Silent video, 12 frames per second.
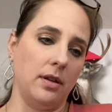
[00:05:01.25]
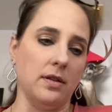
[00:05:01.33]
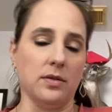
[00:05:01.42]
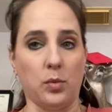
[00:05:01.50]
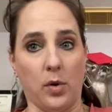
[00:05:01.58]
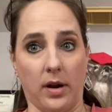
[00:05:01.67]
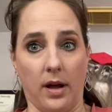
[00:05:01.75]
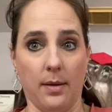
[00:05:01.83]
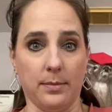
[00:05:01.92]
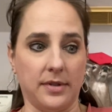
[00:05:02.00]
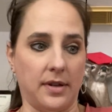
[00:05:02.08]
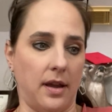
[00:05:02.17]
is what
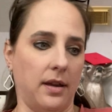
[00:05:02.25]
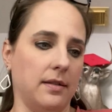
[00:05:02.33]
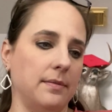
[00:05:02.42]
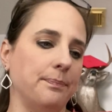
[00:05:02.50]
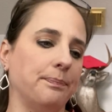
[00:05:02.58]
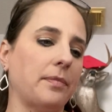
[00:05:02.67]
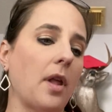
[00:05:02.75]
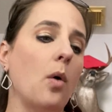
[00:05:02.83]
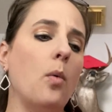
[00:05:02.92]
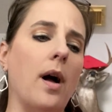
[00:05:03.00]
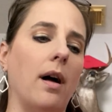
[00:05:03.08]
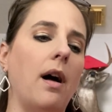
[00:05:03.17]
I'm saying.
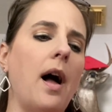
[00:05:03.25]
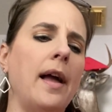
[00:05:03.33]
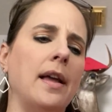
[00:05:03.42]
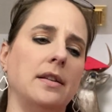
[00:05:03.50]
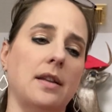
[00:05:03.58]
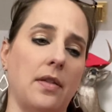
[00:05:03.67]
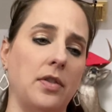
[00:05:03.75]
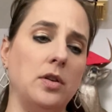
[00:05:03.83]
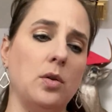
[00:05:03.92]
Well, I had nothing